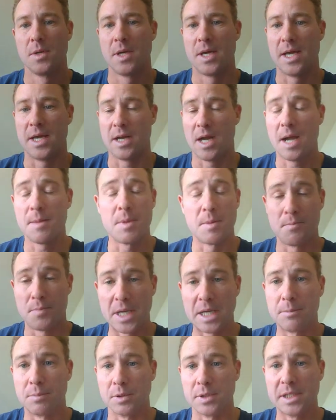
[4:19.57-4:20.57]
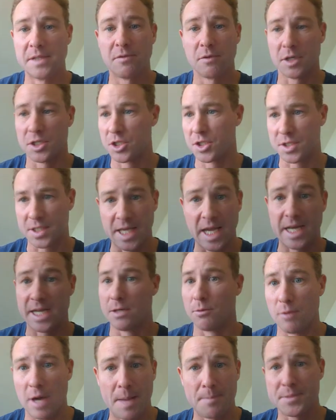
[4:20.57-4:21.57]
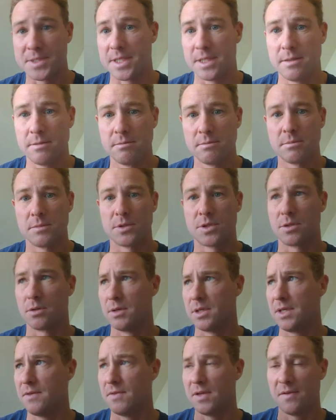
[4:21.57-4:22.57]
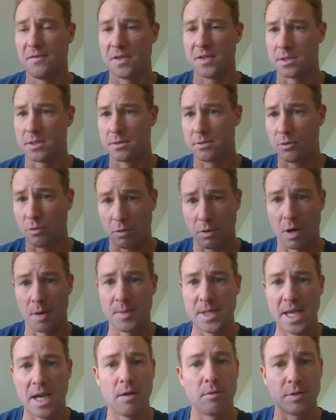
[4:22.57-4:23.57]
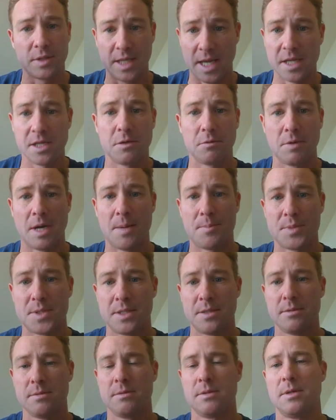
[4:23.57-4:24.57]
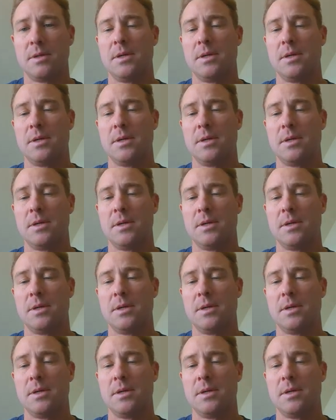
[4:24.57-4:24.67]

And I'm a big believer in just getting reps in. So even if it's crummy out, get your reps in.